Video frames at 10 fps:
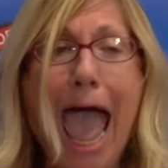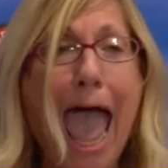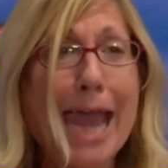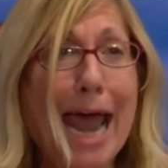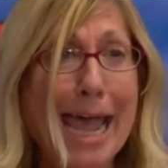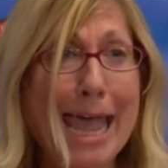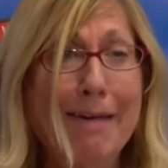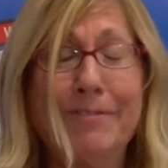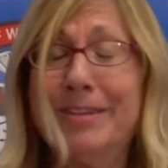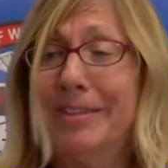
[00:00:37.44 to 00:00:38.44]
And I
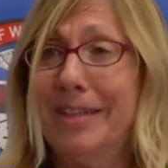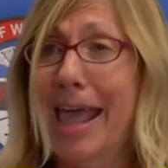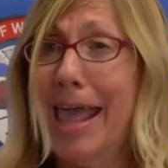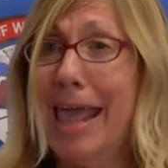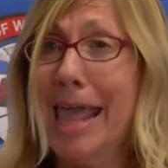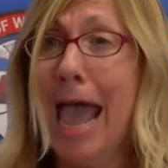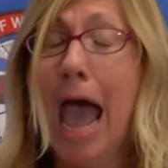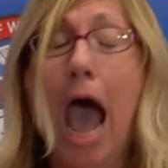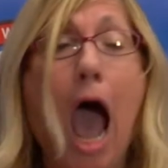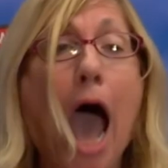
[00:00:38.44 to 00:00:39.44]
have to say,
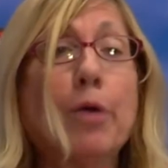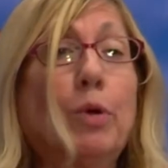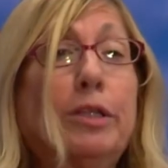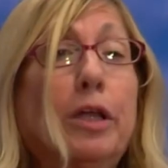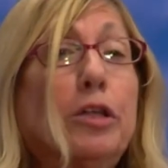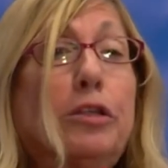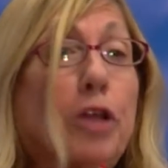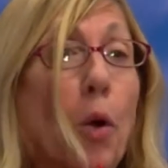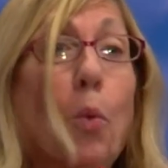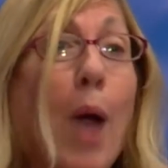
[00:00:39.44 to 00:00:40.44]
I was
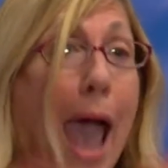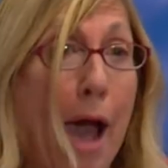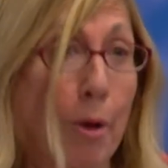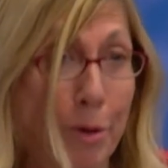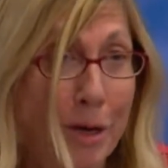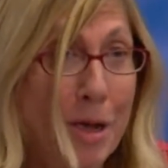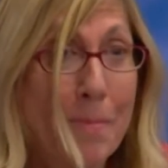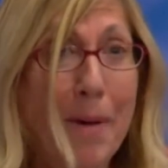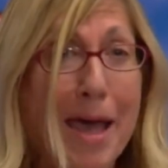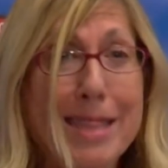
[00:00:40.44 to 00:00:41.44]
so wowed
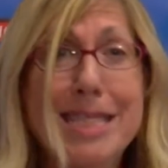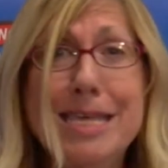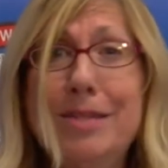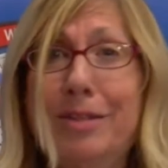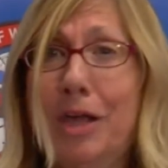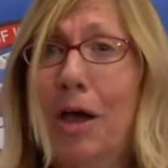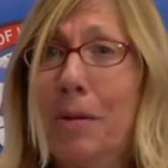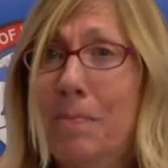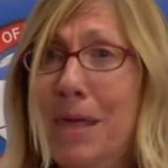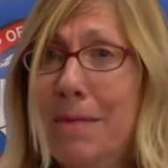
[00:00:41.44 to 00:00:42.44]
by these young
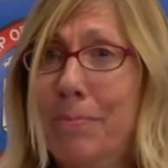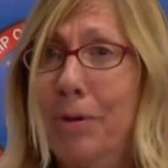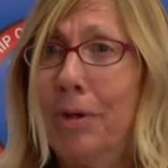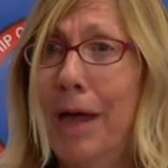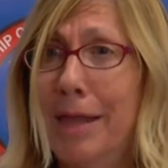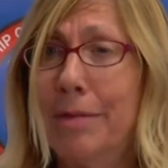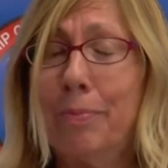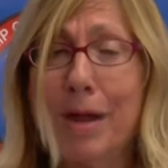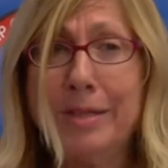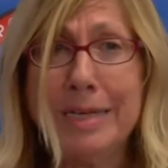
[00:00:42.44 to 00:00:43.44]
people and the
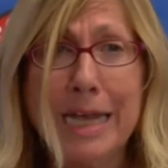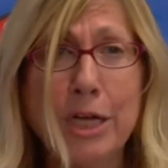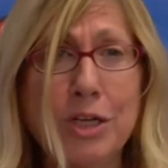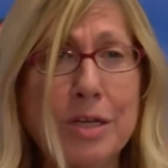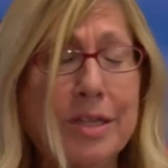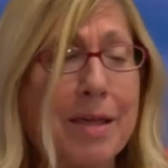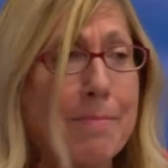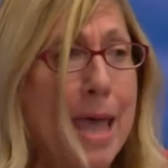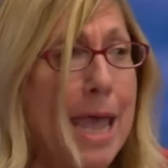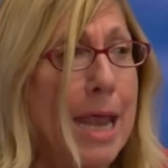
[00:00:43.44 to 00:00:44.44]
presentations they
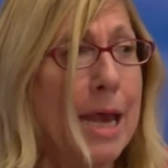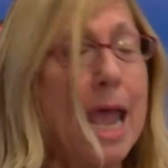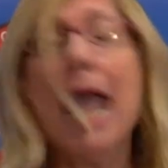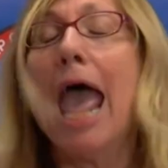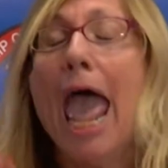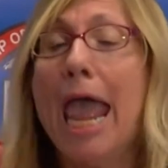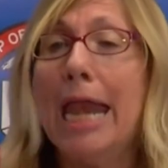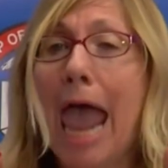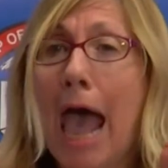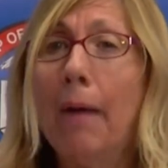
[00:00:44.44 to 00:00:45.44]
made
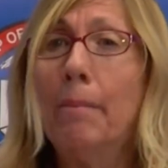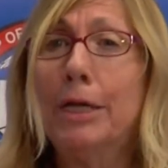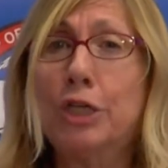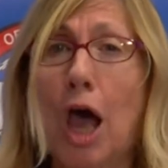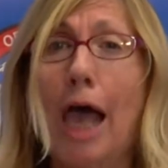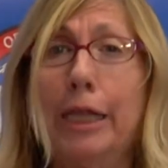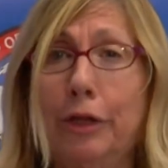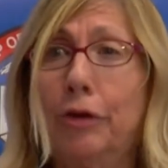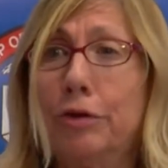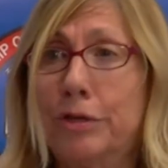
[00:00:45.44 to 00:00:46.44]
and how much I
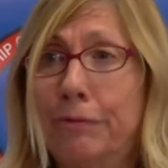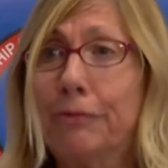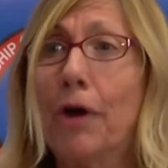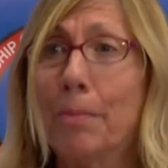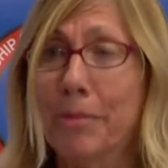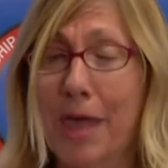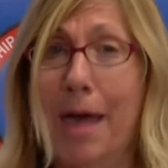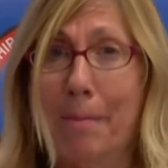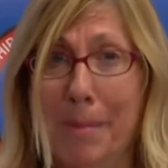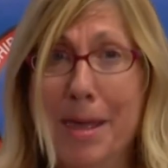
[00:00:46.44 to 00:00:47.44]
learned from
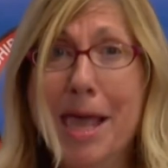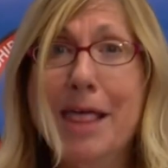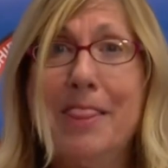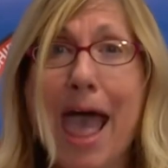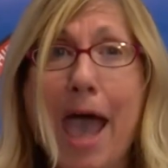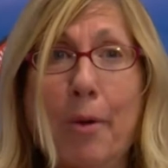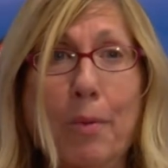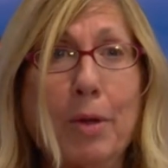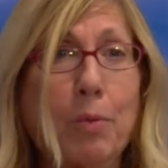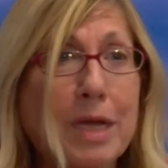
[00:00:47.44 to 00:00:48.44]
them. That
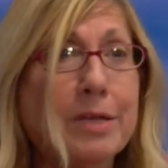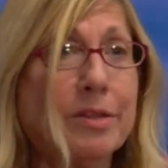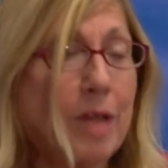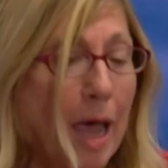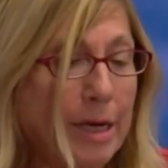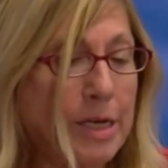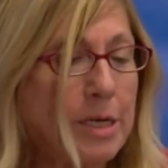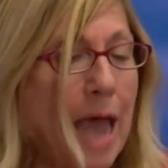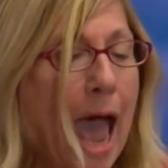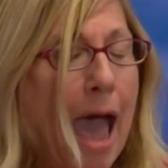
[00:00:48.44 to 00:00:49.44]
when we decided
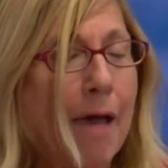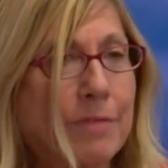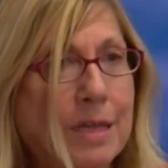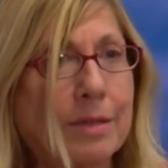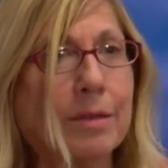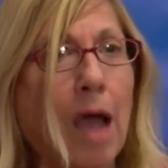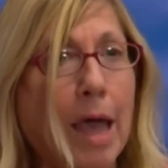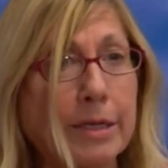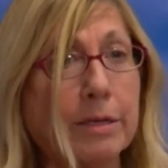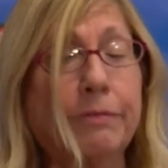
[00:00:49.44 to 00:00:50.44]
to have these
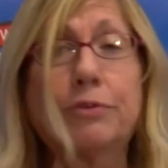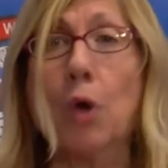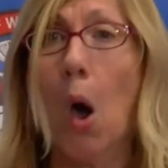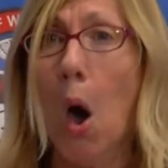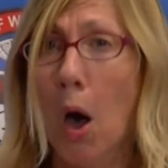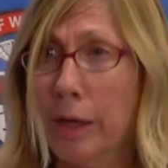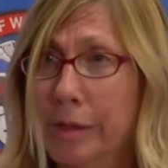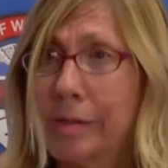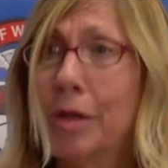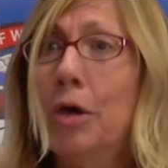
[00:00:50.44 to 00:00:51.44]
kinds of
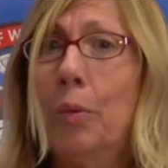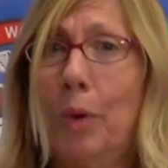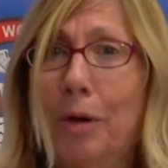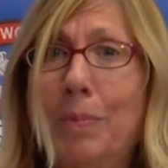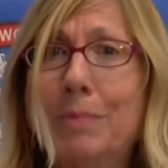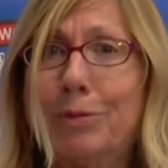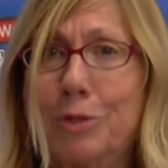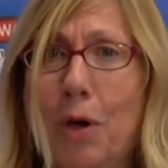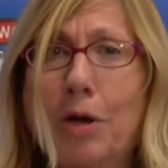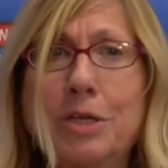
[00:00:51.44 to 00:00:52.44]
talks where people
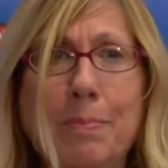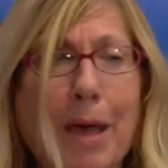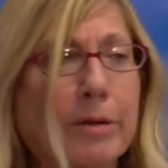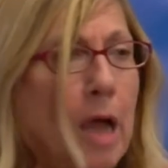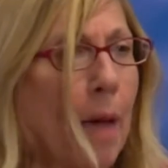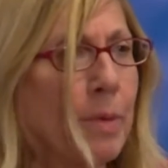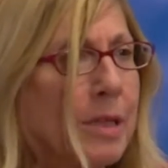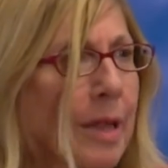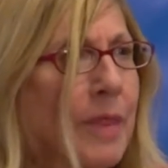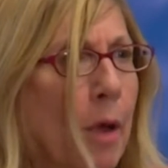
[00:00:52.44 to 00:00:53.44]
talked about topics
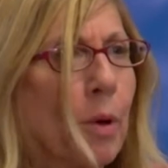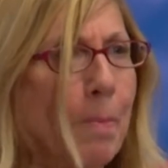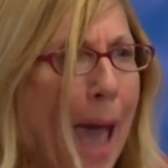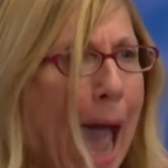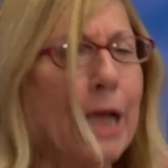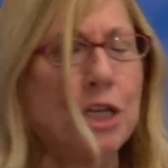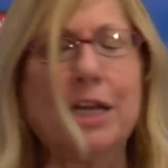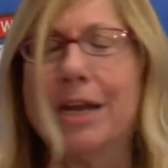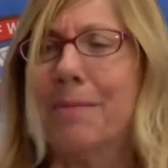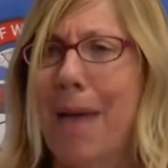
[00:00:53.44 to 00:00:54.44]
that they were
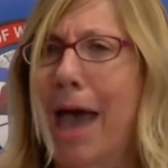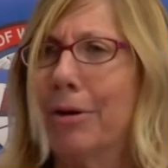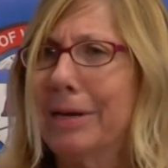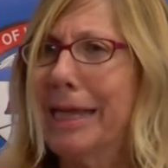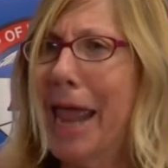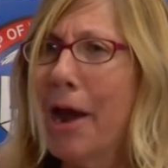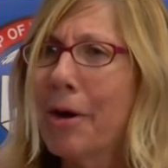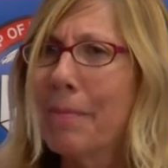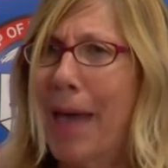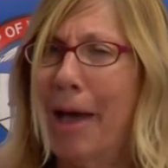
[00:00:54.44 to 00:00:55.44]
passionate about and cared
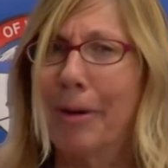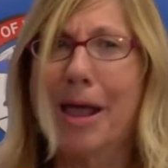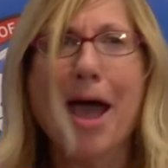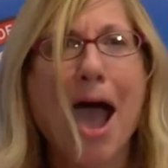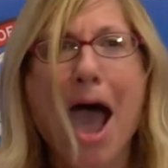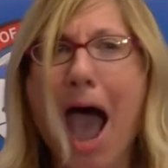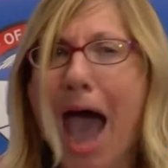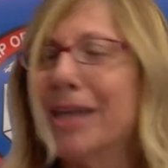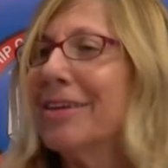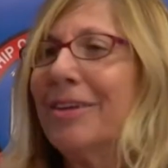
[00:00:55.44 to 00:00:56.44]
about,
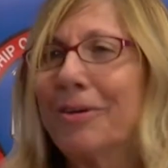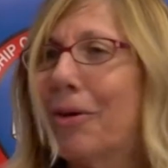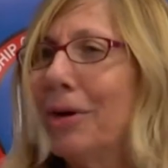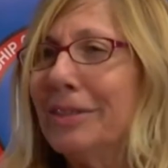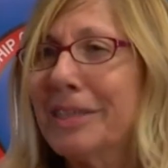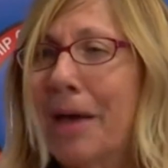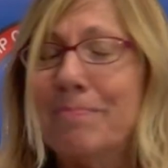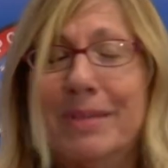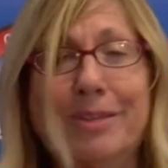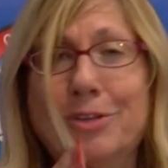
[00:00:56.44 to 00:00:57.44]
I called up
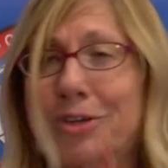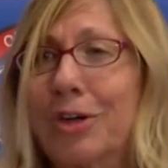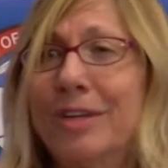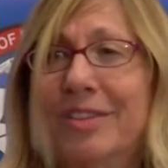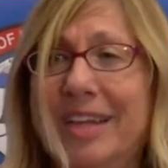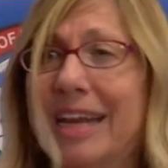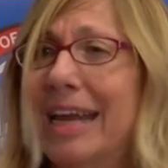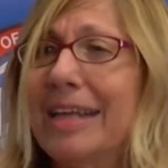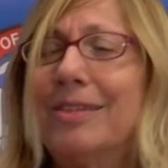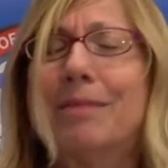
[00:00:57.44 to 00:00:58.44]
Mrs. Jurgensen and
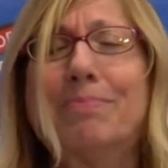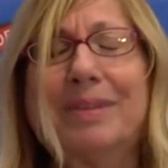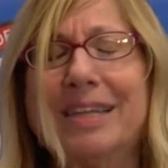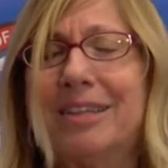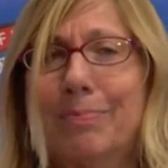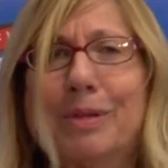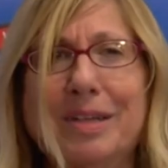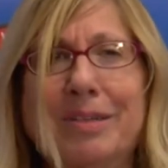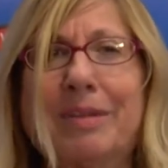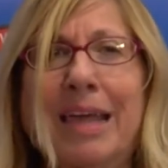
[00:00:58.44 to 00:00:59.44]
I said, please,
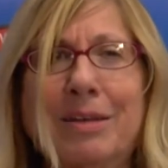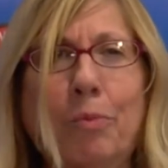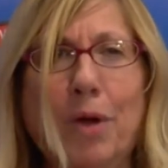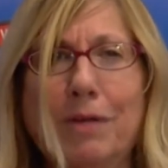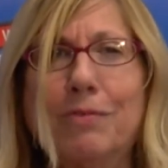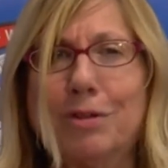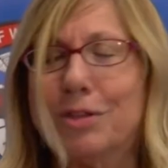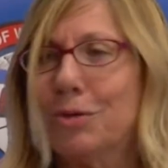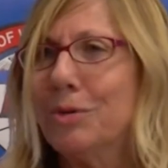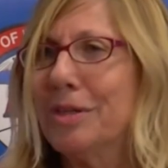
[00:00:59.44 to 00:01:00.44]
please, can one of your
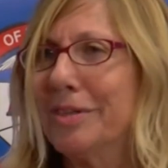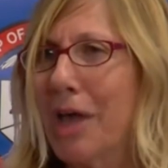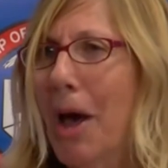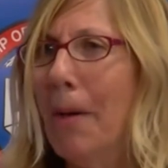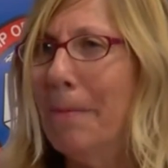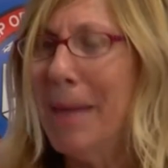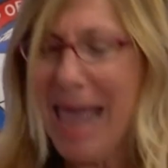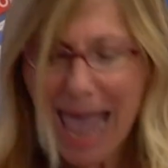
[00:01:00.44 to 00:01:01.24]
students come?